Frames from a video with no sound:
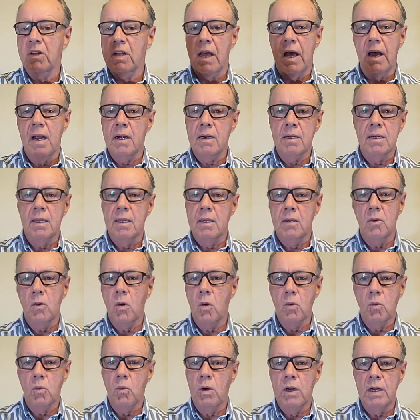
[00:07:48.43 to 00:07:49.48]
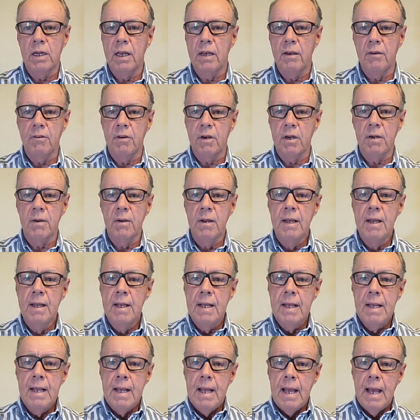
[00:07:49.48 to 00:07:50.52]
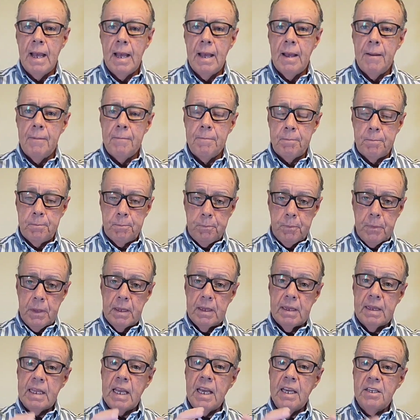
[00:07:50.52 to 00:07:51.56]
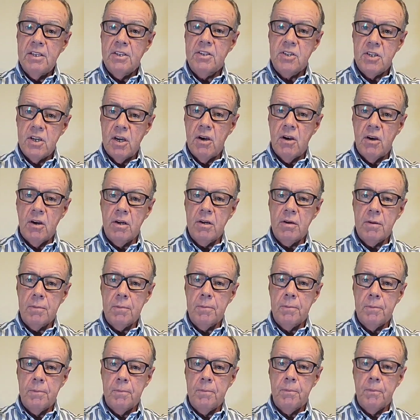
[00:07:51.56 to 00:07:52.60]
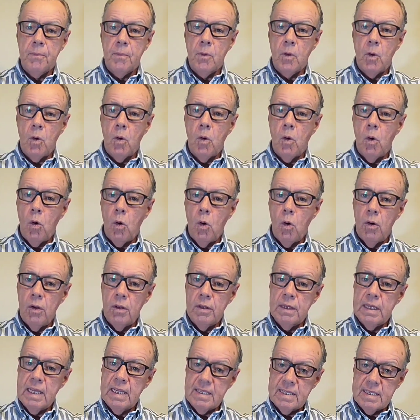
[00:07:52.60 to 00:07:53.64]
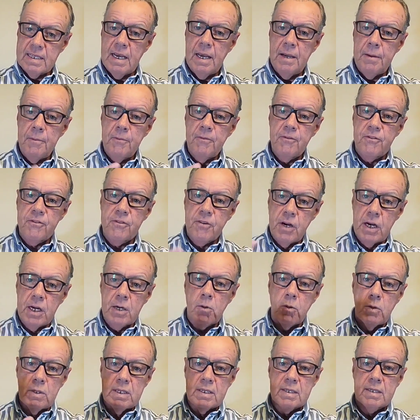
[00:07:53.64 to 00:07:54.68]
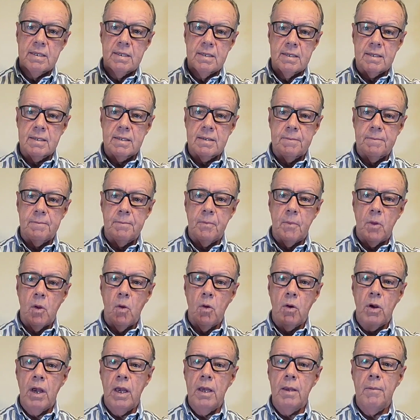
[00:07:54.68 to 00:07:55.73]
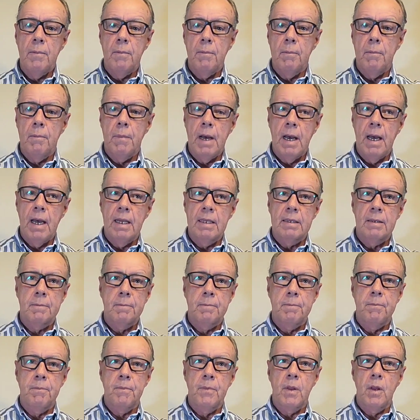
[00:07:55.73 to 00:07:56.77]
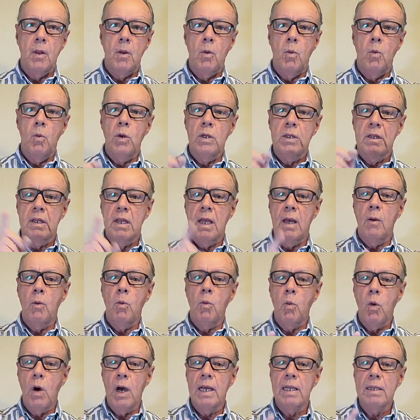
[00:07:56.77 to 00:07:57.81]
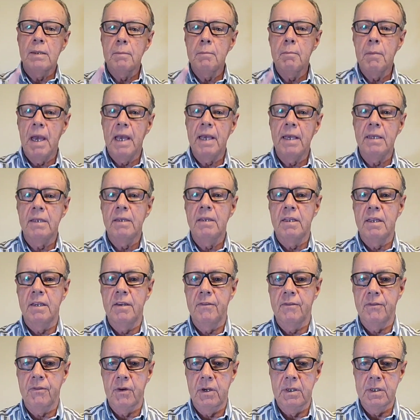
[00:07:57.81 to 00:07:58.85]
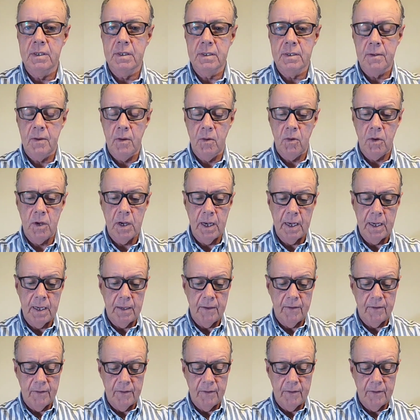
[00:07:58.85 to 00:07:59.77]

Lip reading: Target or whatever. They share the same frequencies, okay, but with one main difference, okay?